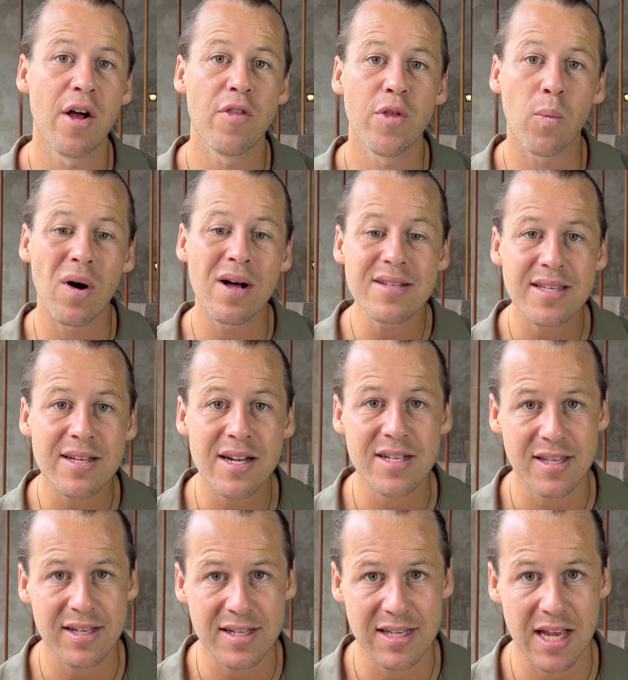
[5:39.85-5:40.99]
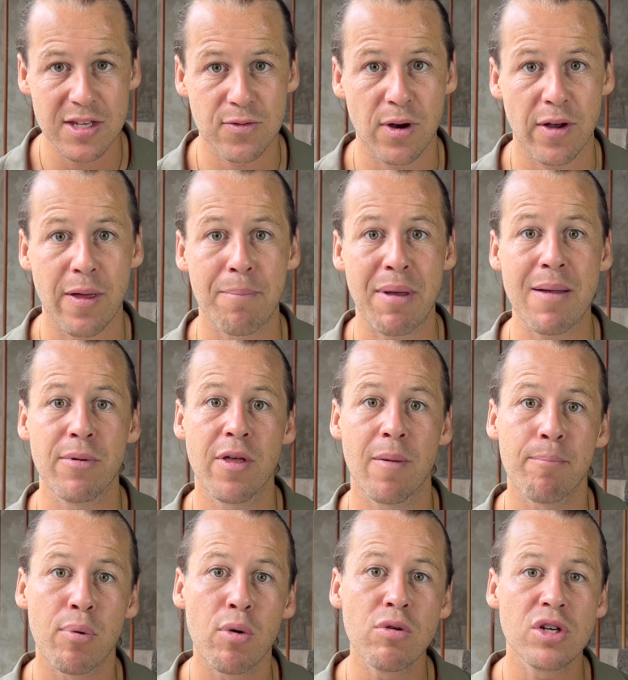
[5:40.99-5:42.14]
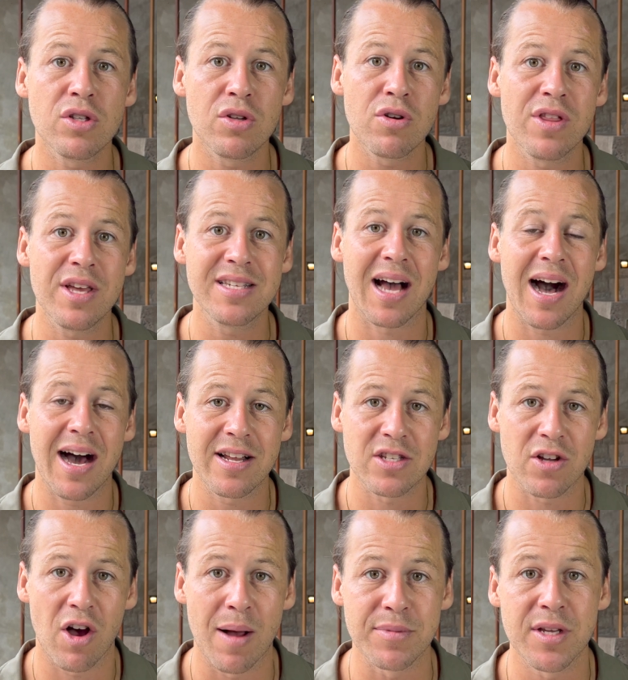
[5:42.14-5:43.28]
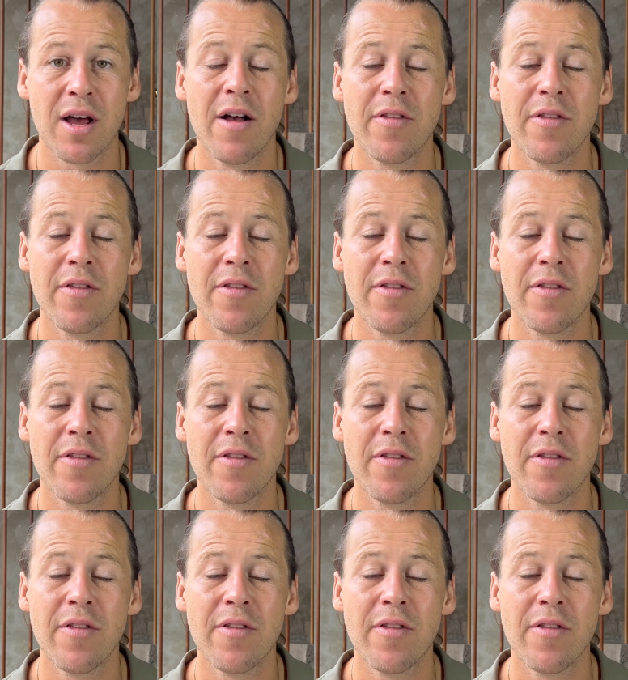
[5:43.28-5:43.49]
The ones that are successful are the people that push through these harder times,